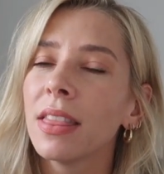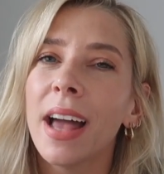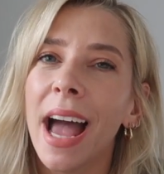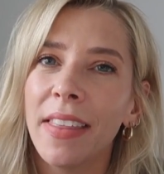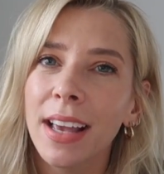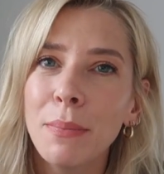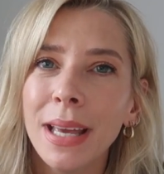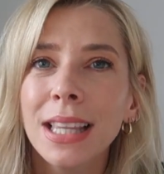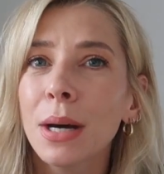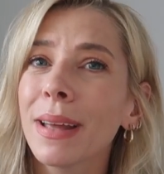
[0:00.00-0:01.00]
hair that can
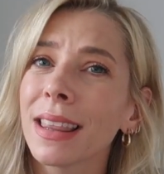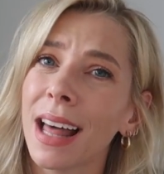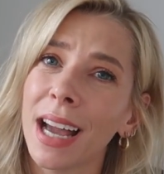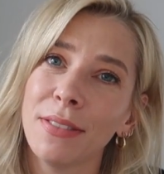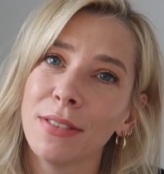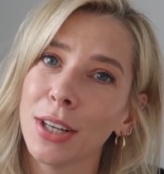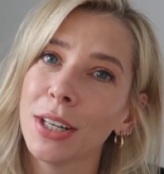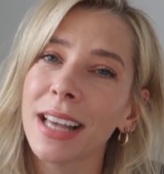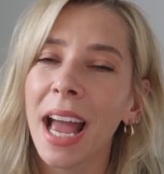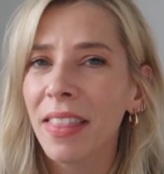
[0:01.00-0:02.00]
be a little bit
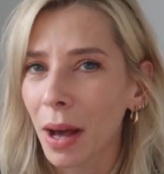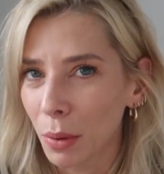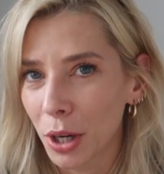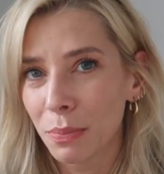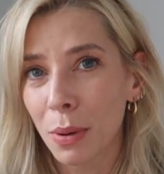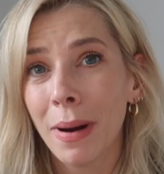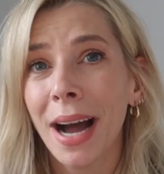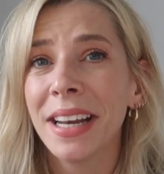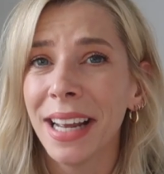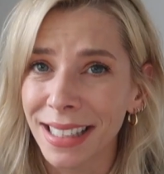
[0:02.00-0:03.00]
lifeless. I hate that word, but
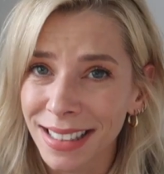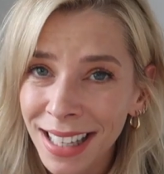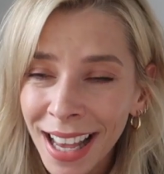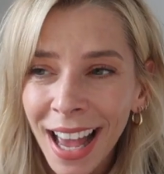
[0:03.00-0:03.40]
mine is.